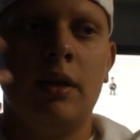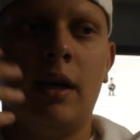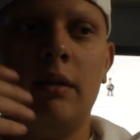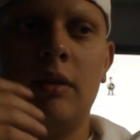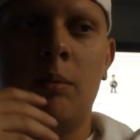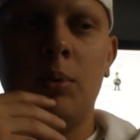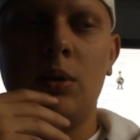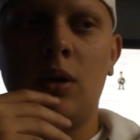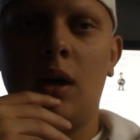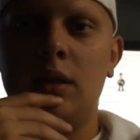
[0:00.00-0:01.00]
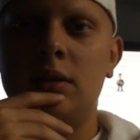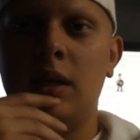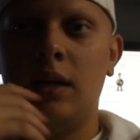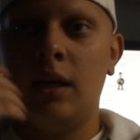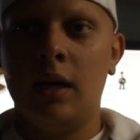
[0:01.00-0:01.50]
kind of upload
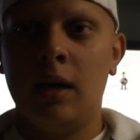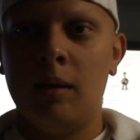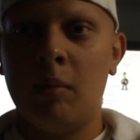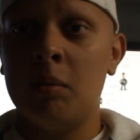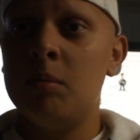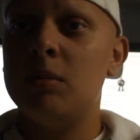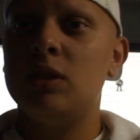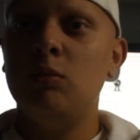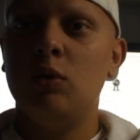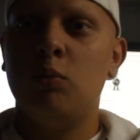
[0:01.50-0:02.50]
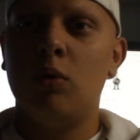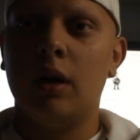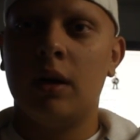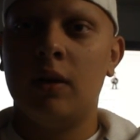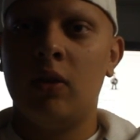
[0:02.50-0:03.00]
content um, I've been busy with
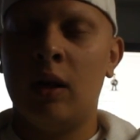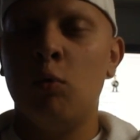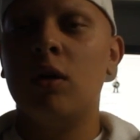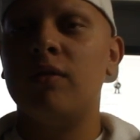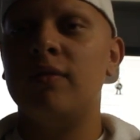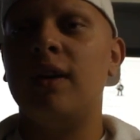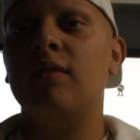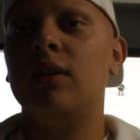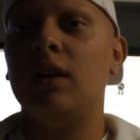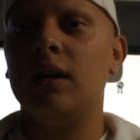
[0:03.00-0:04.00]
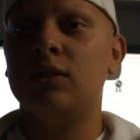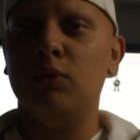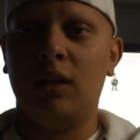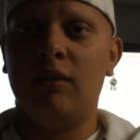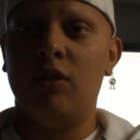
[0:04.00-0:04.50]
work I work from 5 o'clock
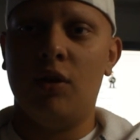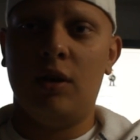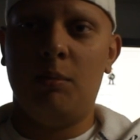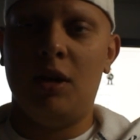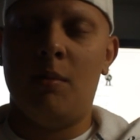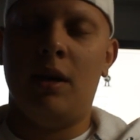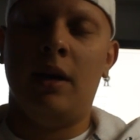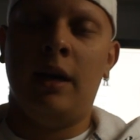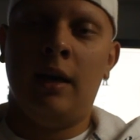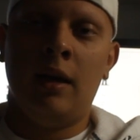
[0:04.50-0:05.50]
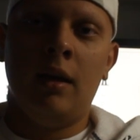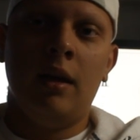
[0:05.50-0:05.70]
to 11:30 p.m. at night